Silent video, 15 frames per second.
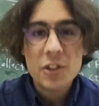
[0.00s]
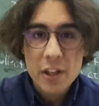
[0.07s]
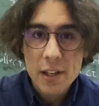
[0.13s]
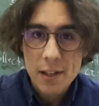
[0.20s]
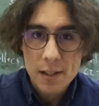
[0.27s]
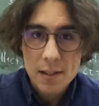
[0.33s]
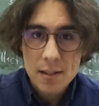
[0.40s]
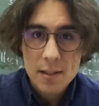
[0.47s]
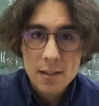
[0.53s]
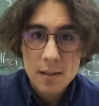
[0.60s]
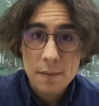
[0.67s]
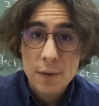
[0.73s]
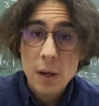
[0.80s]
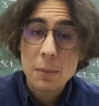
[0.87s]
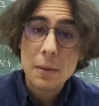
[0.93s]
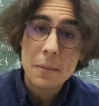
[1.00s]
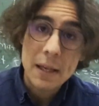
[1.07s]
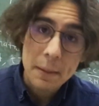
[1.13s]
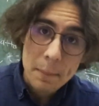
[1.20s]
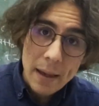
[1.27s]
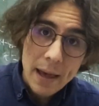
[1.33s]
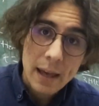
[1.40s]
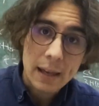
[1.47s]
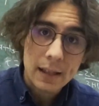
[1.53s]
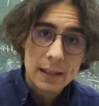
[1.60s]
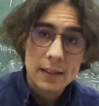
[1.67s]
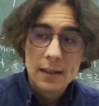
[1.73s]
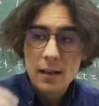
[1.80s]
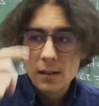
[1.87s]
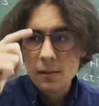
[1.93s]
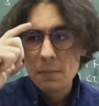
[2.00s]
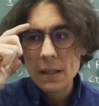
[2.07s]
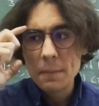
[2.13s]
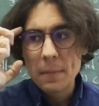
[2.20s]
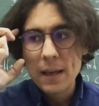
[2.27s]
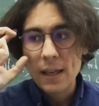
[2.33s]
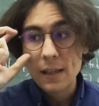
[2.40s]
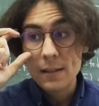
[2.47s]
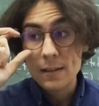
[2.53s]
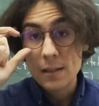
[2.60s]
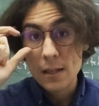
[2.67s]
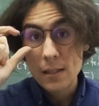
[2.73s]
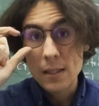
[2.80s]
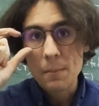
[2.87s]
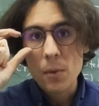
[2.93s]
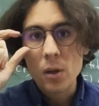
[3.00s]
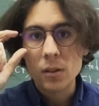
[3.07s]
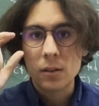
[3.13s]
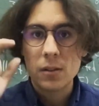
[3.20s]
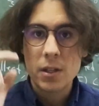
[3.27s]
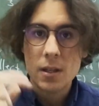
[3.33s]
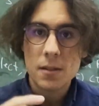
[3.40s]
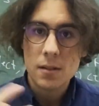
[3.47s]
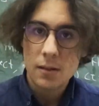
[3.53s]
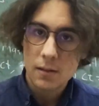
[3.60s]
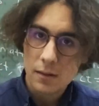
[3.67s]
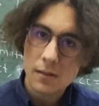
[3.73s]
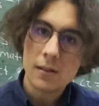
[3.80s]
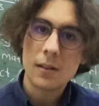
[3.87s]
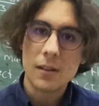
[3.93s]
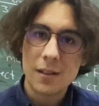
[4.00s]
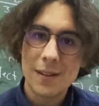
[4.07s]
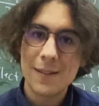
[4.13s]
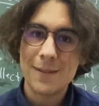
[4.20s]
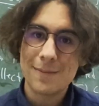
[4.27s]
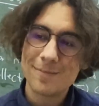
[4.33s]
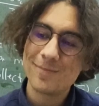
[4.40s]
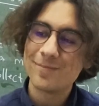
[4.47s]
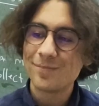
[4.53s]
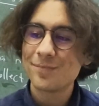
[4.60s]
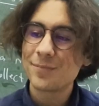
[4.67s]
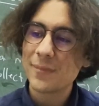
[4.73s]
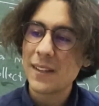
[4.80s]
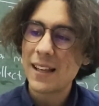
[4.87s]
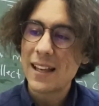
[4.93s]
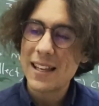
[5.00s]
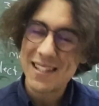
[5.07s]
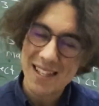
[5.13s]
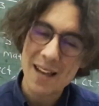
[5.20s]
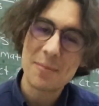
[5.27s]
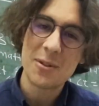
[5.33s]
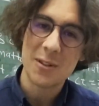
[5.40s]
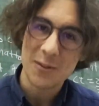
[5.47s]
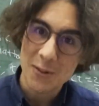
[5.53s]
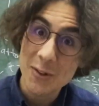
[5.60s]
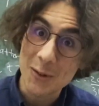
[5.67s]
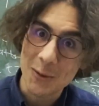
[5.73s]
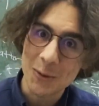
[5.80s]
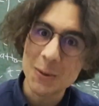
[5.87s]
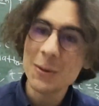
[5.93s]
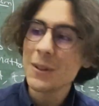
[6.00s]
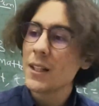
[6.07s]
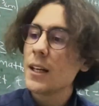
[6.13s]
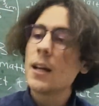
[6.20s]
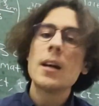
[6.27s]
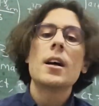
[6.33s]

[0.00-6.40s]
years from the Big Bang. And the Big Bang is just a model, just an assumption too,